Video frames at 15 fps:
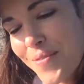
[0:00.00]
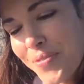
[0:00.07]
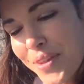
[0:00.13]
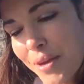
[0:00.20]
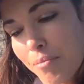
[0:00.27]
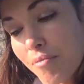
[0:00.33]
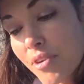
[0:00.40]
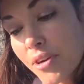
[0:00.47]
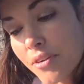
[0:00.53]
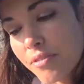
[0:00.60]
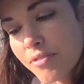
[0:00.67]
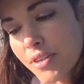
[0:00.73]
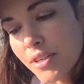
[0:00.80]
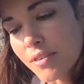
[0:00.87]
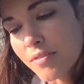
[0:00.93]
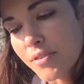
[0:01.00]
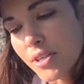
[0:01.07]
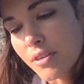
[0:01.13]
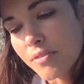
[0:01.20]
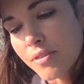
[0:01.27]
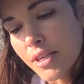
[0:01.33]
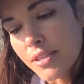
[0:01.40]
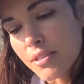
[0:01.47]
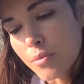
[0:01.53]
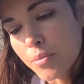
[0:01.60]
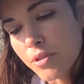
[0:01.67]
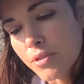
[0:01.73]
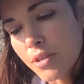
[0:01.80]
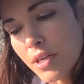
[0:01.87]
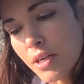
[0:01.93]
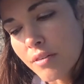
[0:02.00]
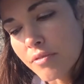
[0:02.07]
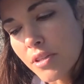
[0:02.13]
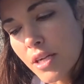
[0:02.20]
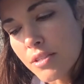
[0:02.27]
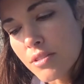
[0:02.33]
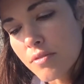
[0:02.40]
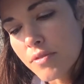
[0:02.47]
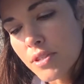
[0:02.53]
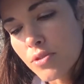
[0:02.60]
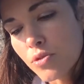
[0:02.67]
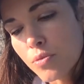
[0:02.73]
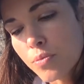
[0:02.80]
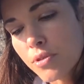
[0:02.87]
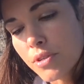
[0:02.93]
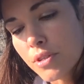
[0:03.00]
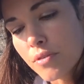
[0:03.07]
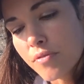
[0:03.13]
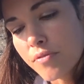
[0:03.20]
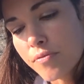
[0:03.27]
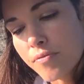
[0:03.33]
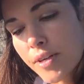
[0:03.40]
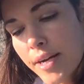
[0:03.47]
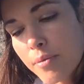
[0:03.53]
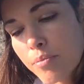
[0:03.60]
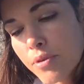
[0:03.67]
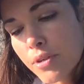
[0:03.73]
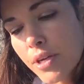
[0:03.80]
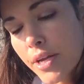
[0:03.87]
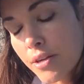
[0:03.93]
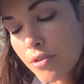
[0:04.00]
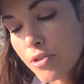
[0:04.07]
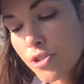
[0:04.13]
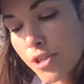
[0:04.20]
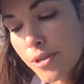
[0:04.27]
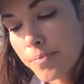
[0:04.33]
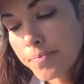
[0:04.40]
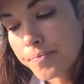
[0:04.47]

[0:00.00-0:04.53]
I'm very fit, very flexible, and I have lots of exuberant, vibrant energy.